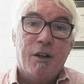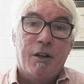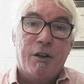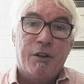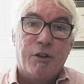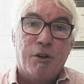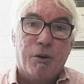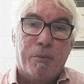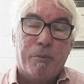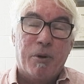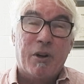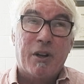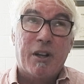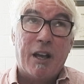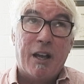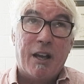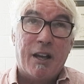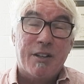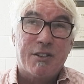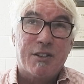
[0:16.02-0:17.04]
Your book
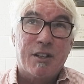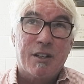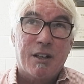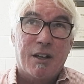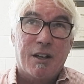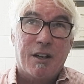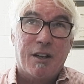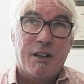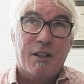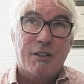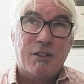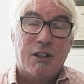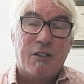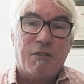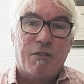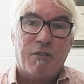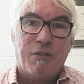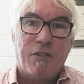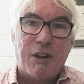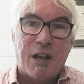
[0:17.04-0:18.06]
has it as
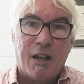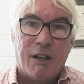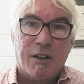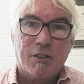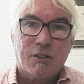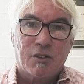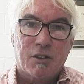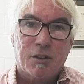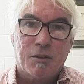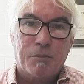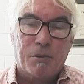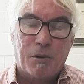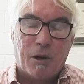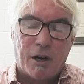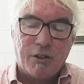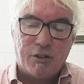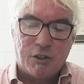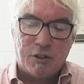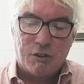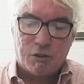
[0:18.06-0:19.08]
Advanced
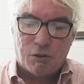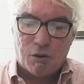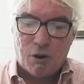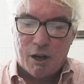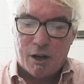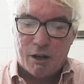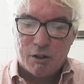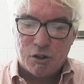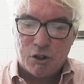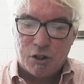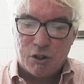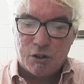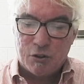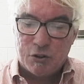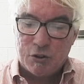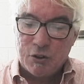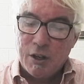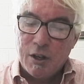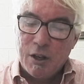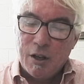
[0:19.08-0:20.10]
Pricing
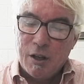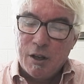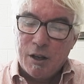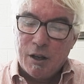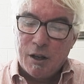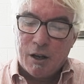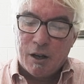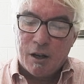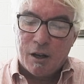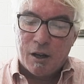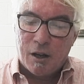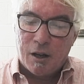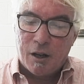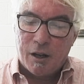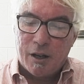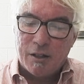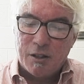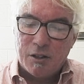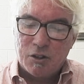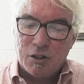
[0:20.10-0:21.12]
Strategies.
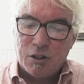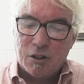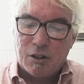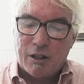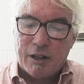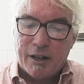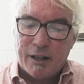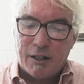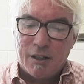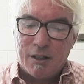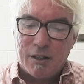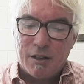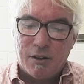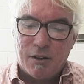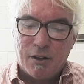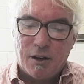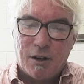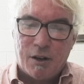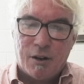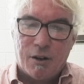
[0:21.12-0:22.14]
And the general idea
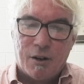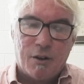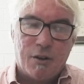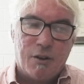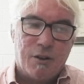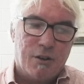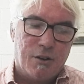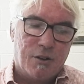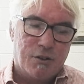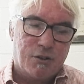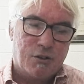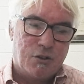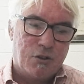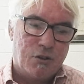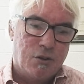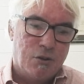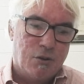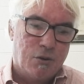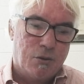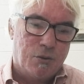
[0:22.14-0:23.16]
there is
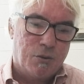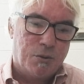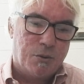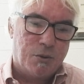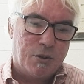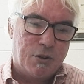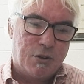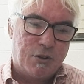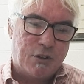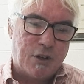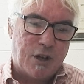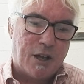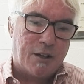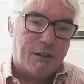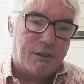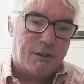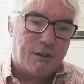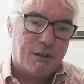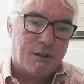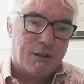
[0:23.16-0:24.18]
to
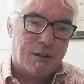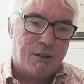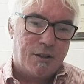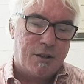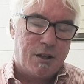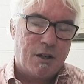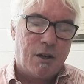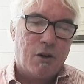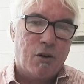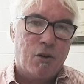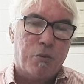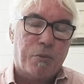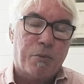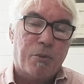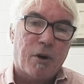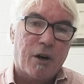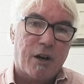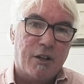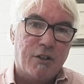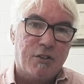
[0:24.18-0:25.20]
set tiered
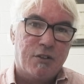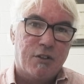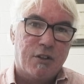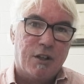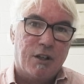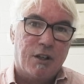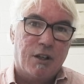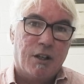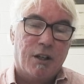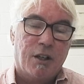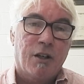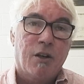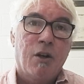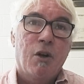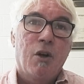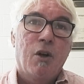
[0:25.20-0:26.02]
pricing